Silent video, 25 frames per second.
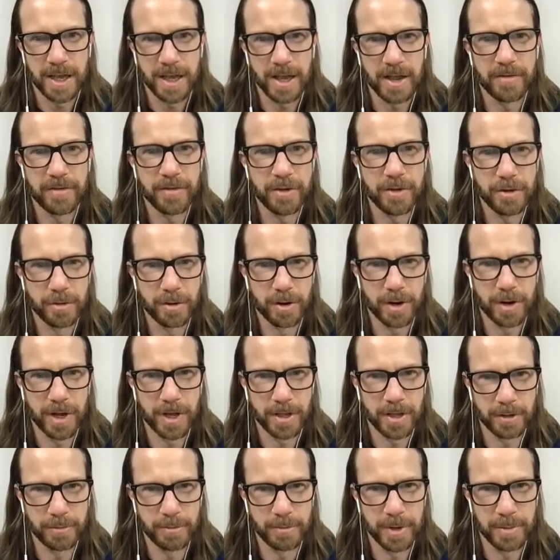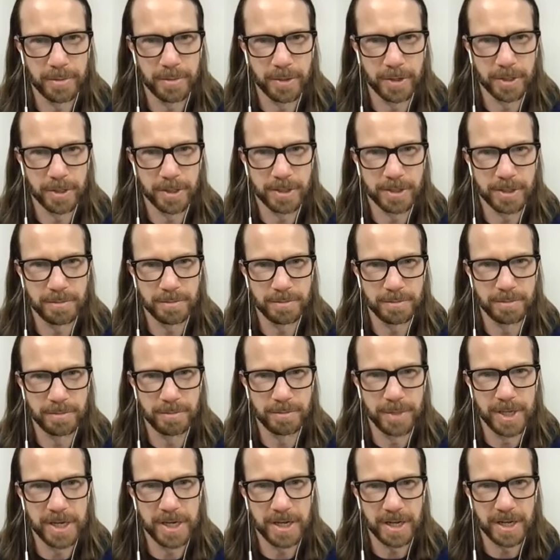Have you or other members
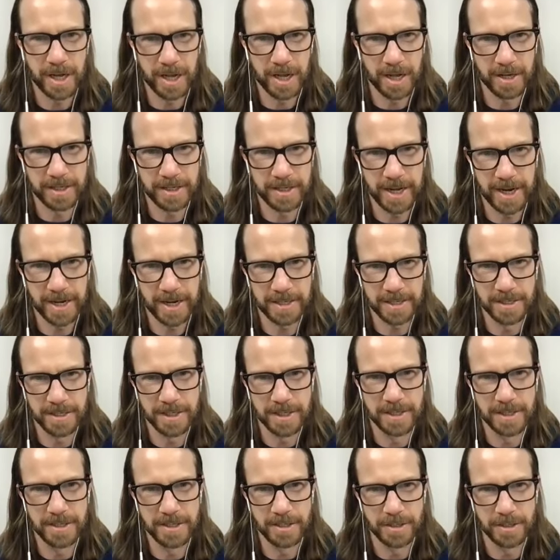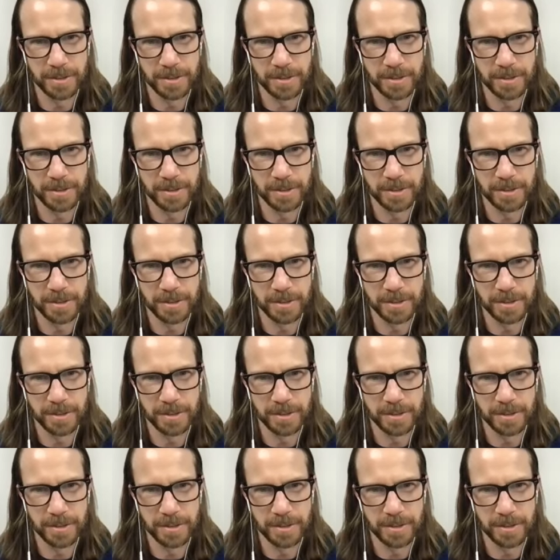been contacted